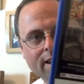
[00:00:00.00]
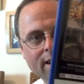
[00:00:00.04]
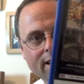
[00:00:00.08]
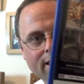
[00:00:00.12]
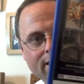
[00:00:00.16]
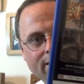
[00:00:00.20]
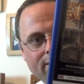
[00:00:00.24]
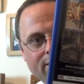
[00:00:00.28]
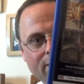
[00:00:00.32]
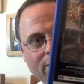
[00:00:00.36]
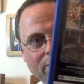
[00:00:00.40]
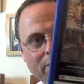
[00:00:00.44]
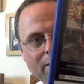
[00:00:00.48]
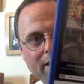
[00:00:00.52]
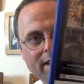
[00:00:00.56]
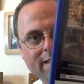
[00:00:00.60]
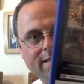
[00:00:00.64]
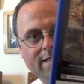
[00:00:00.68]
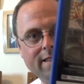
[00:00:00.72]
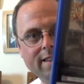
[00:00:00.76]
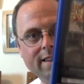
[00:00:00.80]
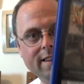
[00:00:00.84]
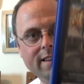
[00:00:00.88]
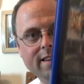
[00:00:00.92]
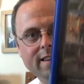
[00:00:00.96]
So I'm
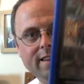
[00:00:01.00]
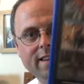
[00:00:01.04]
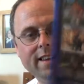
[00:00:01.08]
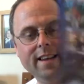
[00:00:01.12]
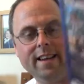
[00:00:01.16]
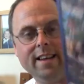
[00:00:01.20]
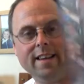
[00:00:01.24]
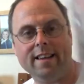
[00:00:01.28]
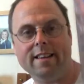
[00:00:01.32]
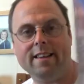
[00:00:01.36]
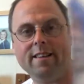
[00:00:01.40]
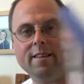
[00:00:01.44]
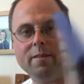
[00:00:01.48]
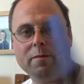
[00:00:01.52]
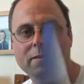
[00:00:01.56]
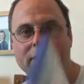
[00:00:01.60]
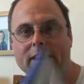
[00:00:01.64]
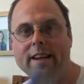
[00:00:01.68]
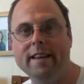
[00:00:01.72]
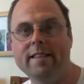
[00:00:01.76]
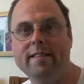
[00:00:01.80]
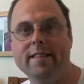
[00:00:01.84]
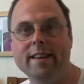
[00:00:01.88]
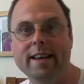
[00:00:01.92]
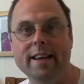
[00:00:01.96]
guessing, yeah, you got to be
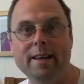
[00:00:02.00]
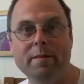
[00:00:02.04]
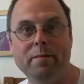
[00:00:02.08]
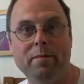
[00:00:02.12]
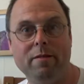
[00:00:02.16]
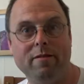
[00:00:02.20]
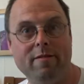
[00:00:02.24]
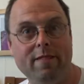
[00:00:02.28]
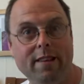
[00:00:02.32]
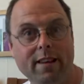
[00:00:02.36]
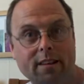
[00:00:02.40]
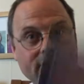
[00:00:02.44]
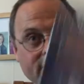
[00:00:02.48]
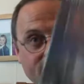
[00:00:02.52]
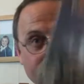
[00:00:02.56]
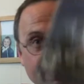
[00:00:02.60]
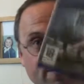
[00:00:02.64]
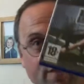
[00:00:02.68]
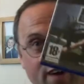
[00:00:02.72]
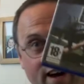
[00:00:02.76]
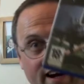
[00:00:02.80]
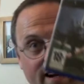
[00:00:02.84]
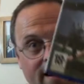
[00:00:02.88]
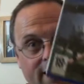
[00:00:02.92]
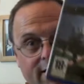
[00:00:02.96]
18, parental
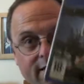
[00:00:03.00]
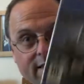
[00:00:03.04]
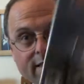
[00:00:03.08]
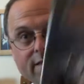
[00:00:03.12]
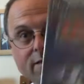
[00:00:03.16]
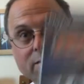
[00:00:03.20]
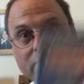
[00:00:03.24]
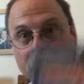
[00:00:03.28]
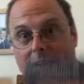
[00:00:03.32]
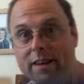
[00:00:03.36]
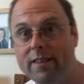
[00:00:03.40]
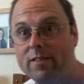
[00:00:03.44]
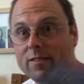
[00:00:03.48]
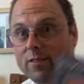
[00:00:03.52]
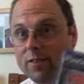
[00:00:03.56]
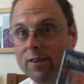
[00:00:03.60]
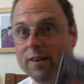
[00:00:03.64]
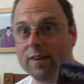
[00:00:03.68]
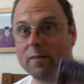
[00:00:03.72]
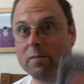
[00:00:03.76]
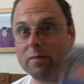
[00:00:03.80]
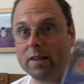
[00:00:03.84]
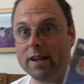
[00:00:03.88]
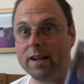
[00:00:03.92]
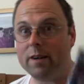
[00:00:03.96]
advisory, so make sure
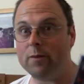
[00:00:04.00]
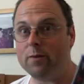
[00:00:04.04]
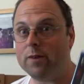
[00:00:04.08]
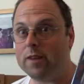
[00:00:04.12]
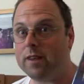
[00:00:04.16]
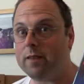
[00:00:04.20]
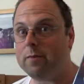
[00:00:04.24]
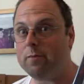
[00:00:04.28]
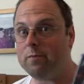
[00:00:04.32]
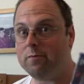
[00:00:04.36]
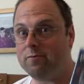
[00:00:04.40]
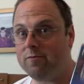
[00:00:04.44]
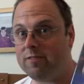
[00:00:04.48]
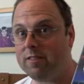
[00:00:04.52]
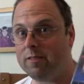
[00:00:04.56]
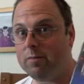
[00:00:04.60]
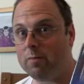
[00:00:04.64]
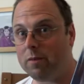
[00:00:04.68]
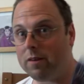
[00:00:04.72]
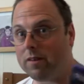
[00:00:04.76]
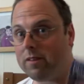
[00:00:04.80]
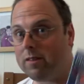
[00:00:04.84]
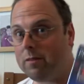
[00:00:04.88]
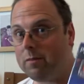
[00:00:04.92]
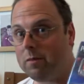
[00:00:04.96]
you're playing with a
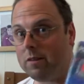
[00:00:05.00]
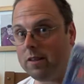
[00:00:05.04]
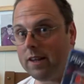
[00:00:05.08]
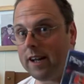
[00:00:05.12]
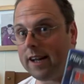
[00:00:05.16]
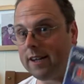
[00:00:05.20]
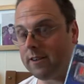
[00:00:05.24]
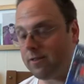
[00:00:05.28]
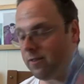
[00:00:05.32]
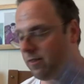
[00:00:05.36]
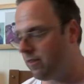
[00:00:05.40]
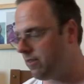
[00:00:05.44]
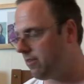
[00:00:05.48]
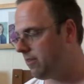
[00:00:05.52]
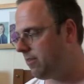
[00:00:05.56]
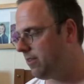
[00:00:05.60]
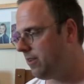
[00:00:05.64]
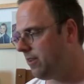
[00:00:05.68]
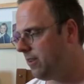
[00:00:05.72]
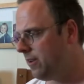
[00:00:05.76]
responsible adult,